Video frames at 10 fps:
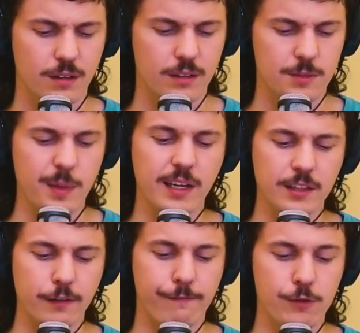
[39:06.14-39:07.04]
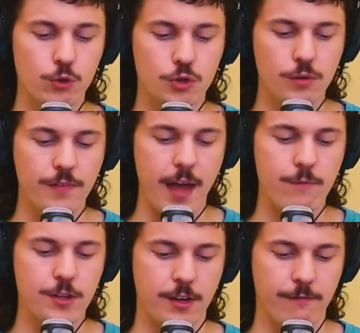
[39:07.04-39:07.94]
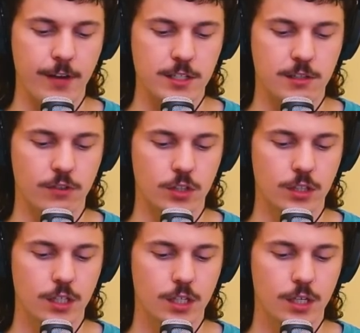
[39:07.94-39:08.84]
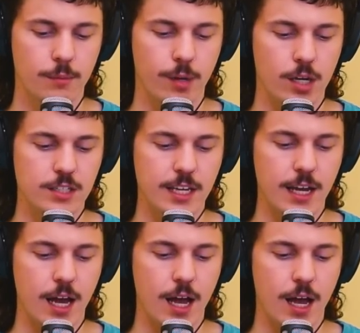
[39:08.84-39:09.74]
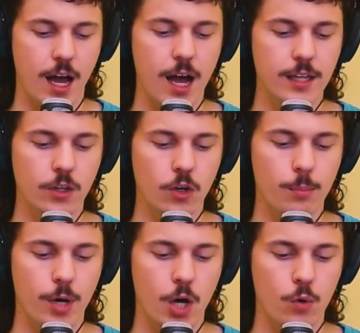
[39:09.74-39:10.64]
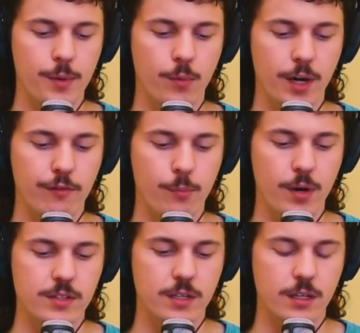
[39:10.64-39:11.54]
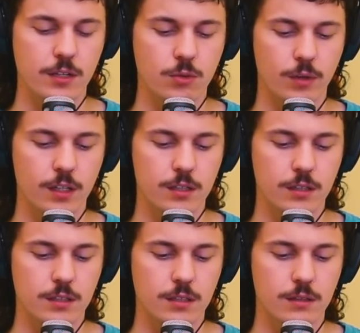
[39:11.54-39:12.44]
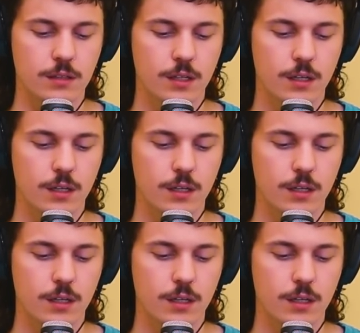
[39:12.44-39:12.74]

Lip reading: Speaking at the Future of Everything Festival, Paul said, I, Logan Paul, will be running for president in 2032.